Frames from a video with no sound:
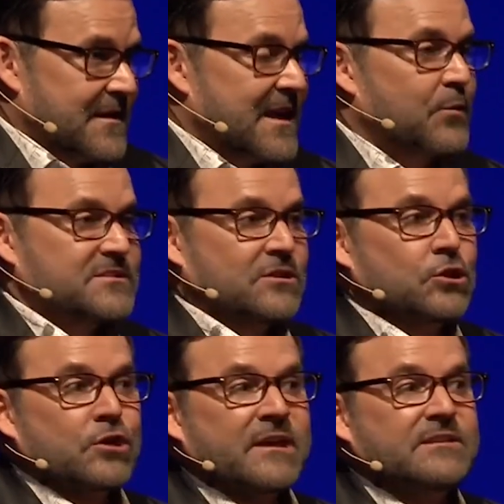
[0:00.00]
he wasn't
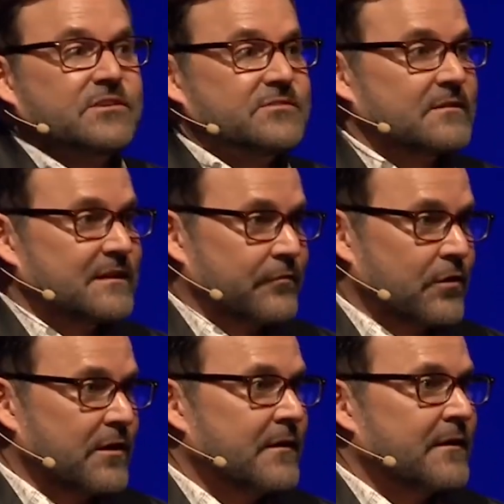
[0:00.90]
looking to
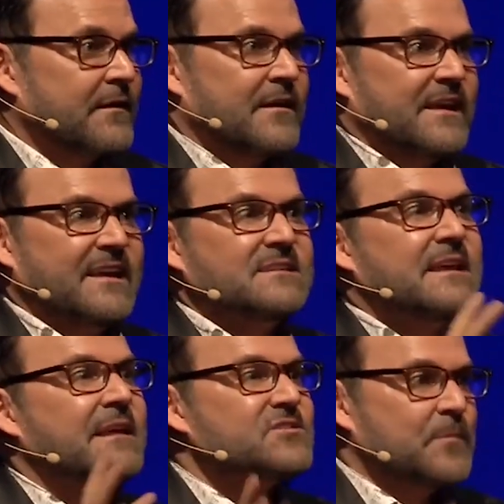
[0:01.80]
deliver
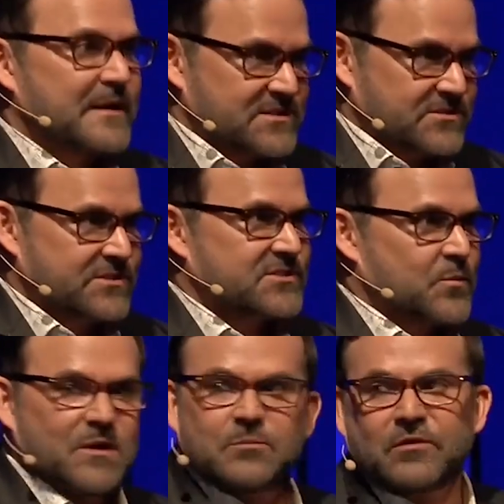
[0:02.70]
intense messages
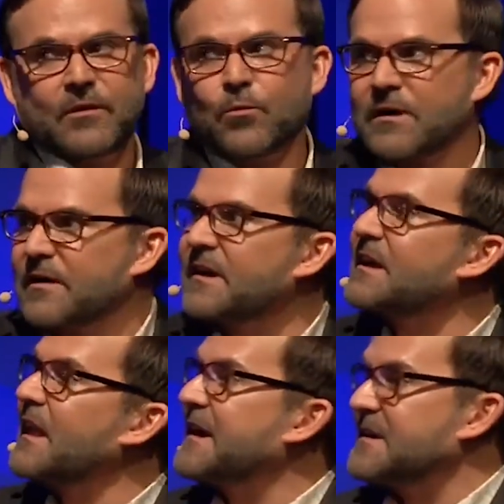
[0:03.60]
to people that weren't
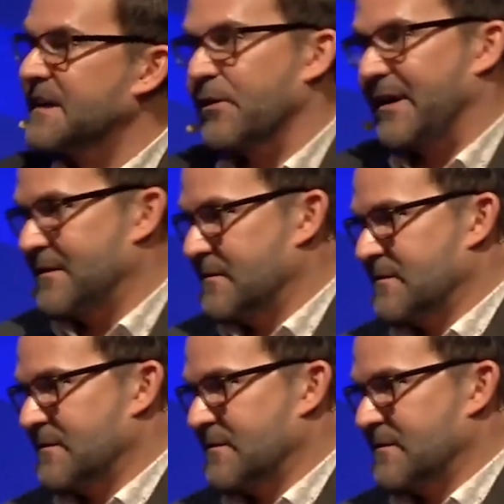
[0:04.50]
inclined to hear it.